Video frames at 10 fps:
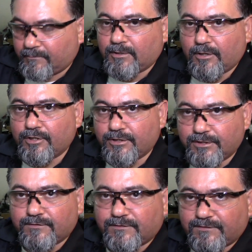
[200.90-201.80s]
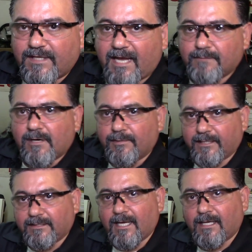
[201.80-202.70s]
you know, you just stack them up
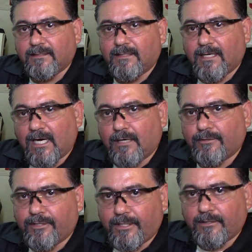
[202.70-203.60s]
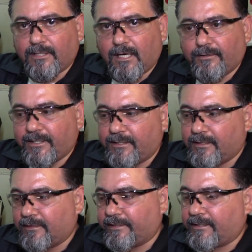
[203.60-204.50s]
like that. Outer, inner, outer, inner,
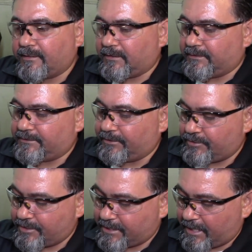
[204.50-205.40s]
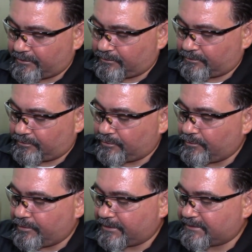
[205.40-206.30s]
outer, inner. Until you get
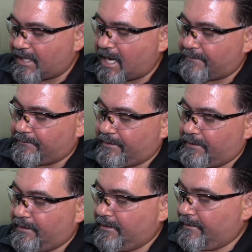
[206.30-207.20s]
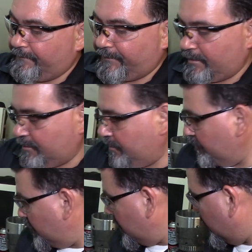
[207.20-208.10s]
to the top. You